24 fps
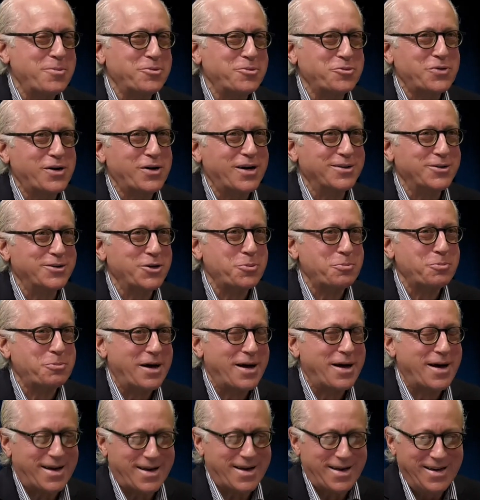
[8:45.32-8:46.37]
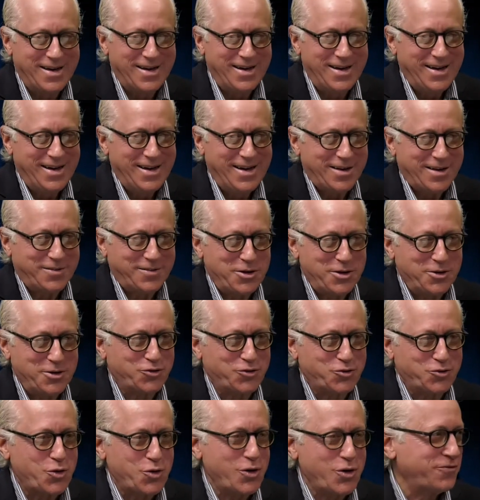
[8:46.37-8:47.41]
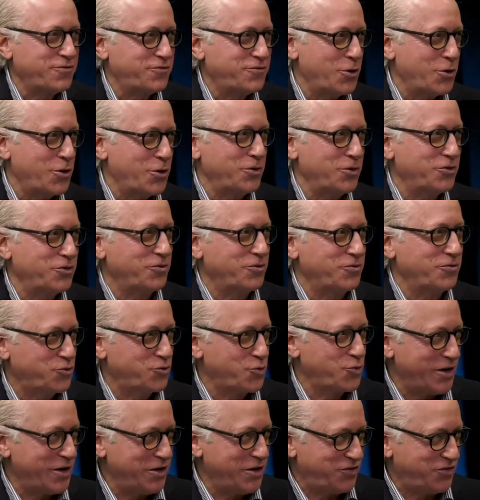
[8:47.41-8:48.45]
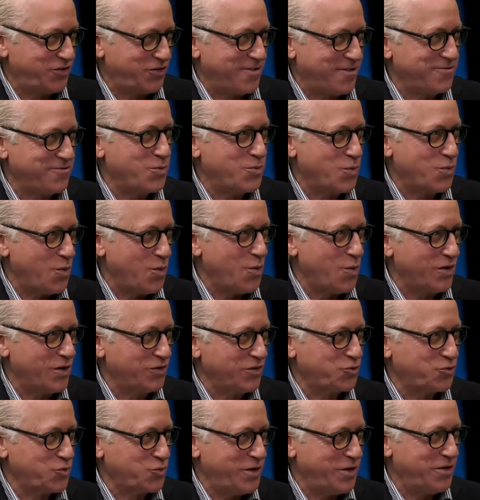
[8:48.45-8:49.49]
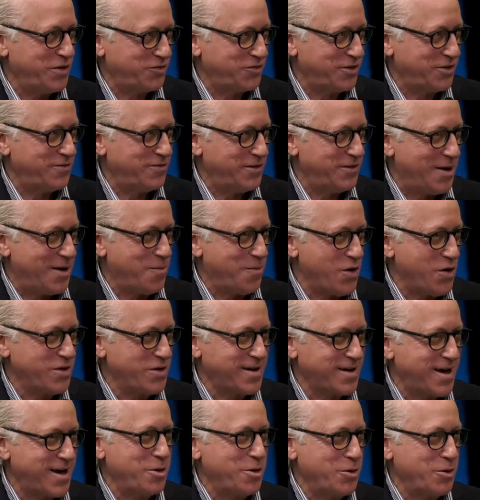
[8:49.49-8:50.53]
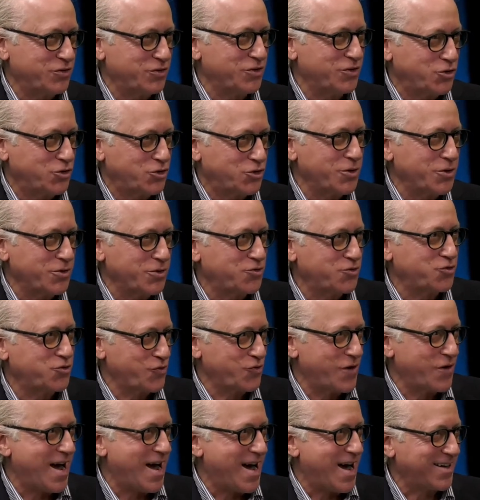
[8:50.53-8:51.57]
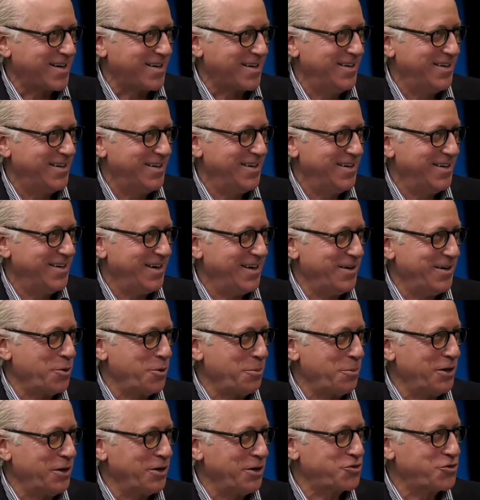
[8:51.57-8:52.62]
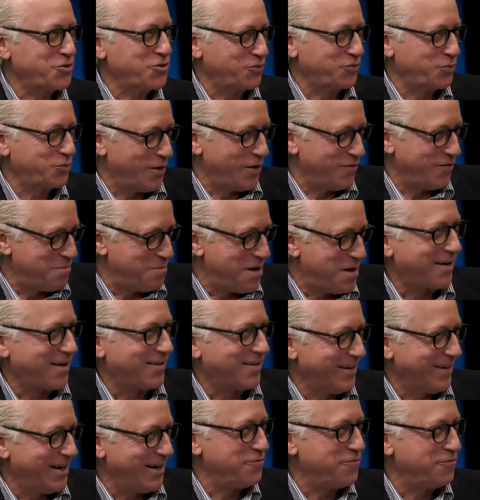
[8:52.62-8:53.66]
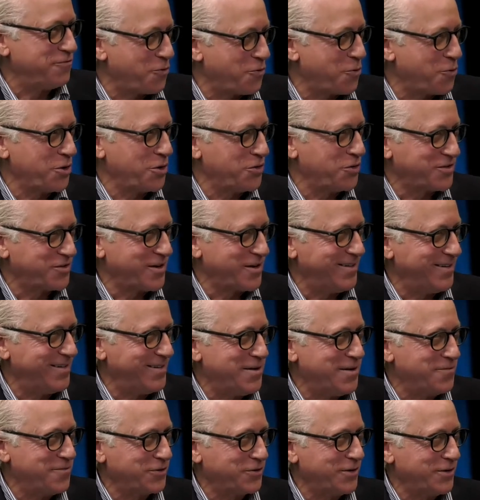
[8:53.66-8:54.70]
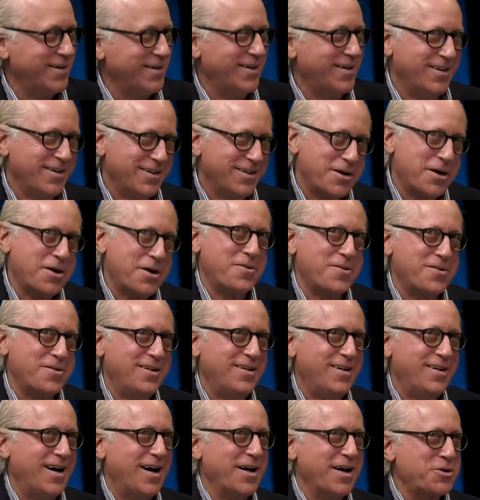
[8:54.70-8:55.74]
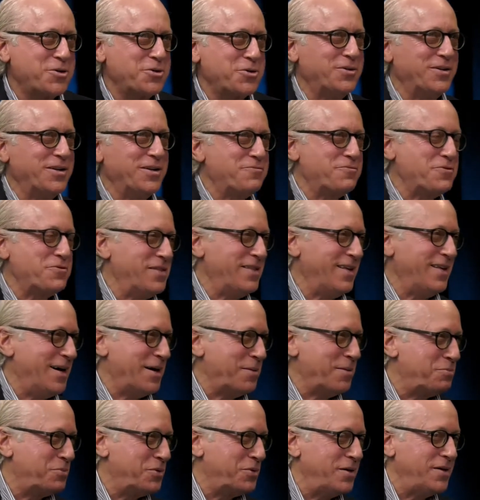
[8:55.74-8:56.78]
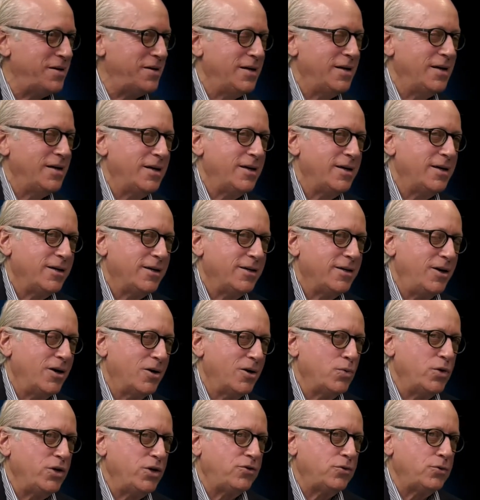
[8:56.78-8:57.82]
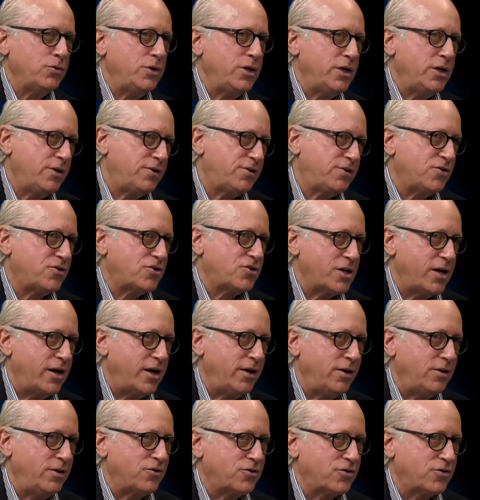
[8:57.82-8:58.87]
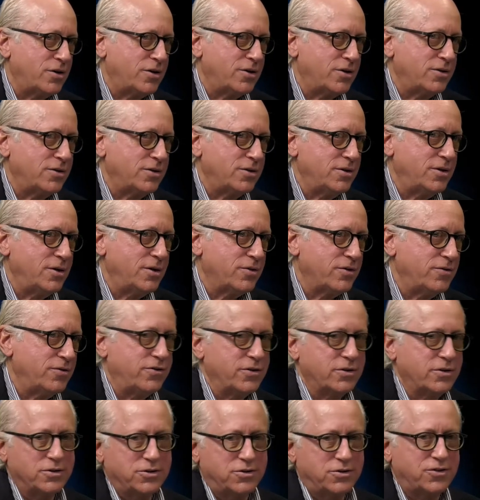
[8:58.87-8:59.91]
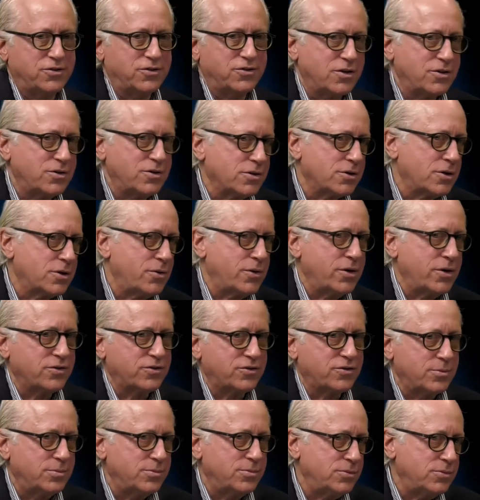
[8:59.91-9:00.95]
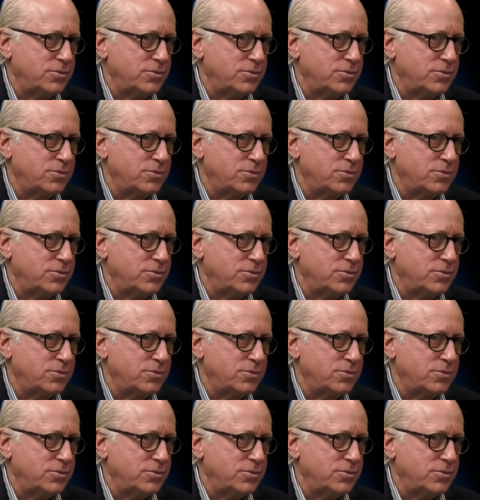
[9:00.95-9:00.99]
when I look back at the historic photos of 27, what was 27, at one time it was a dirt track, and there are pictures of Model A Fords on it, and I thought, I could live with that. But, we do need to change, and, the village is undergoing some,